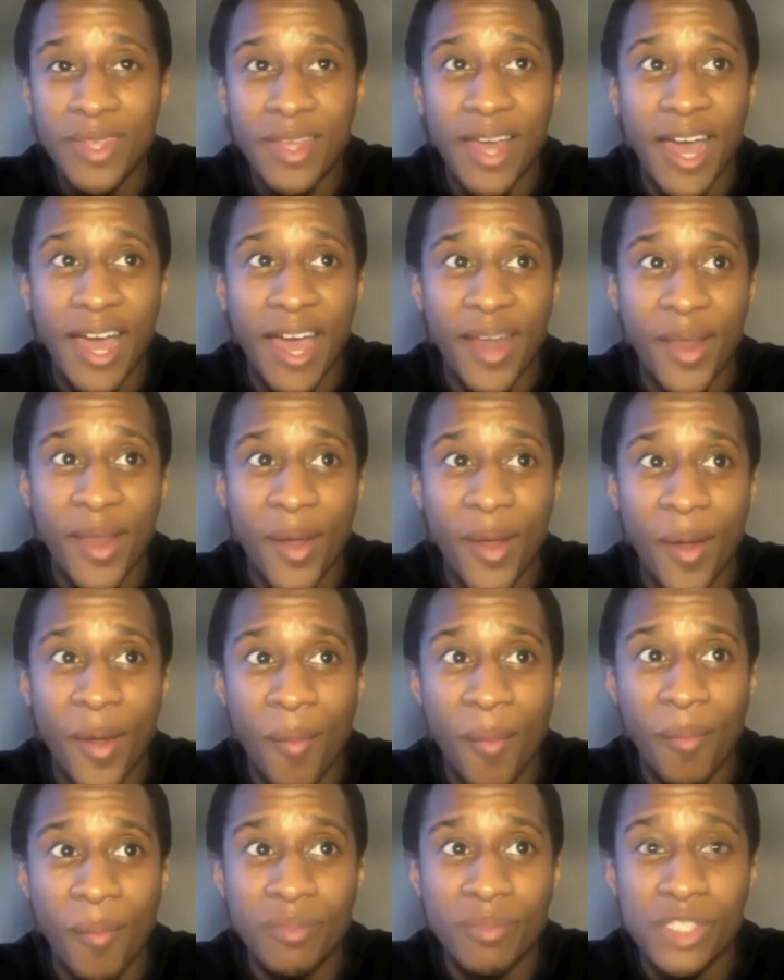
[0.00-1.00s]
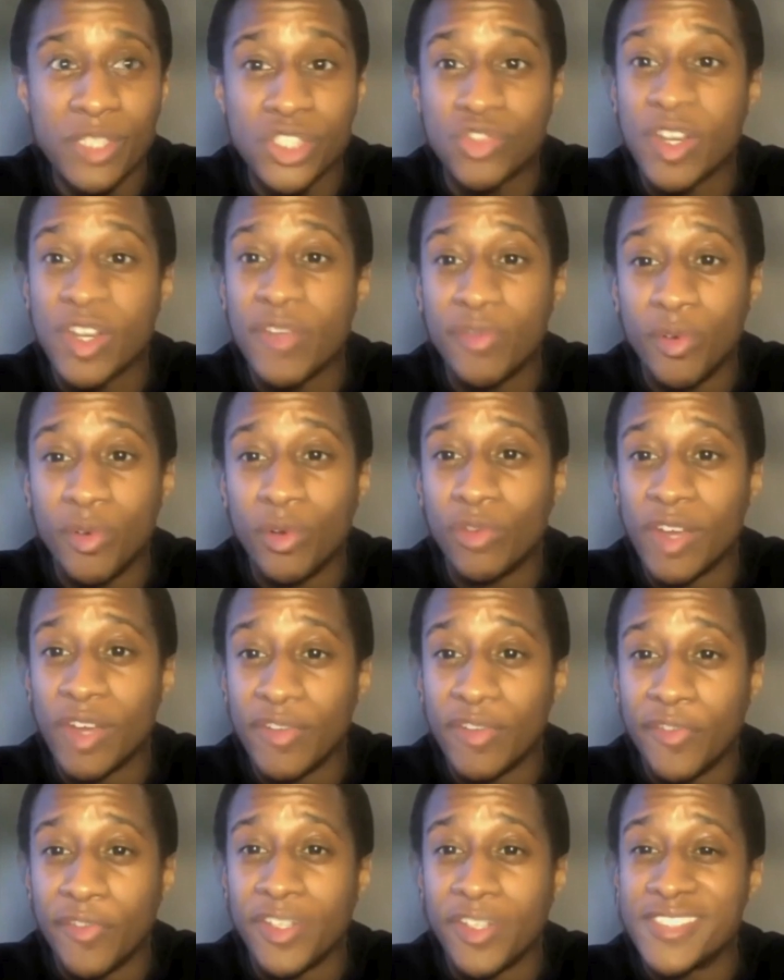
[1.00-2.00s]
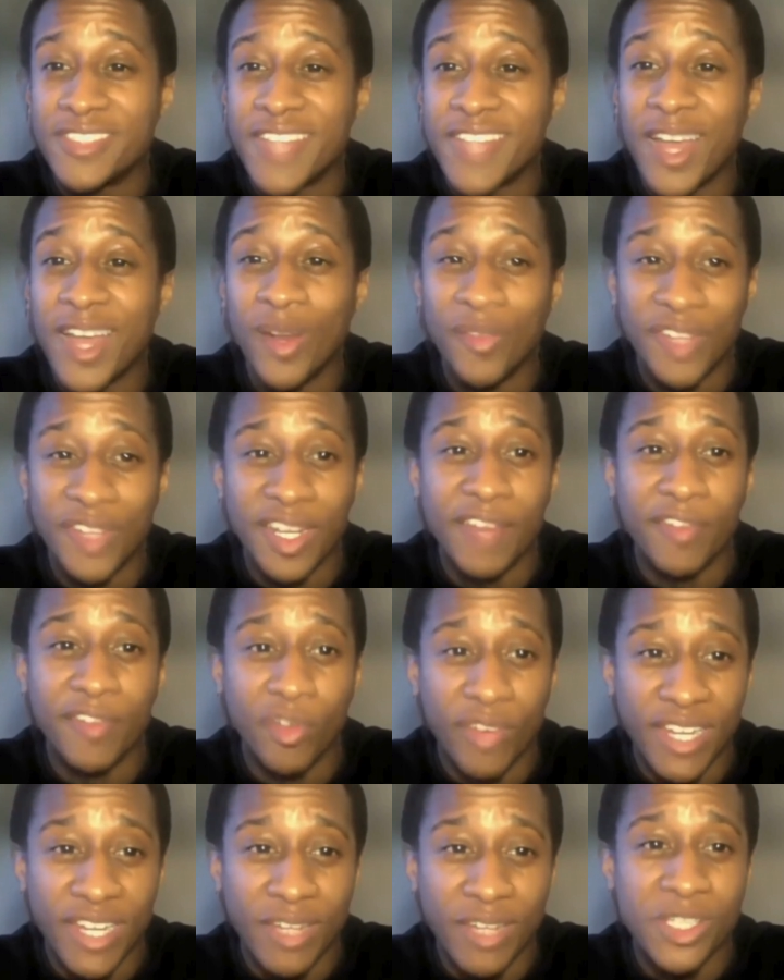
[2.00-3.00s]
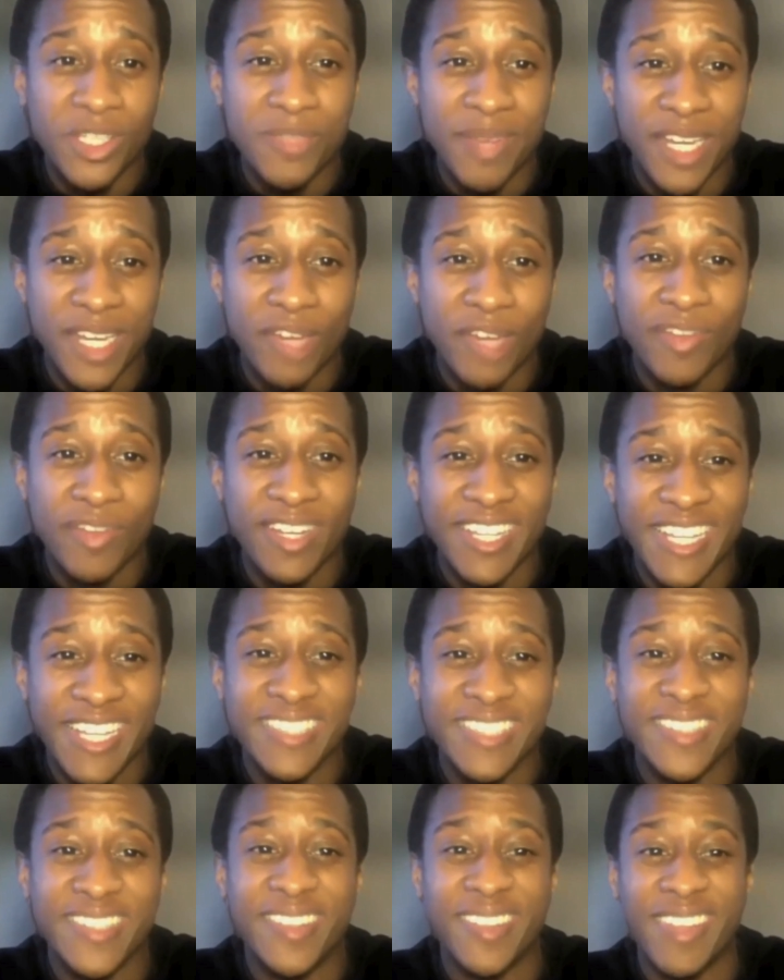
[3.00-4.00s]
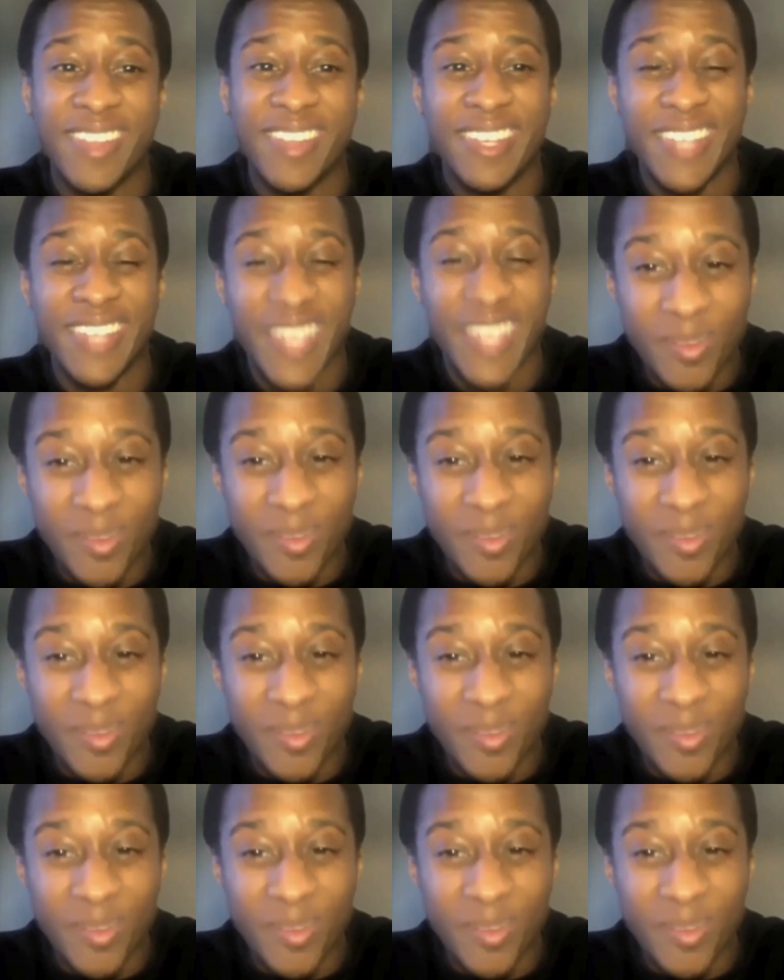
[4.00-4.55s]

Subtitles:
And just grateful for the style of delivery, which made it really easy to take in.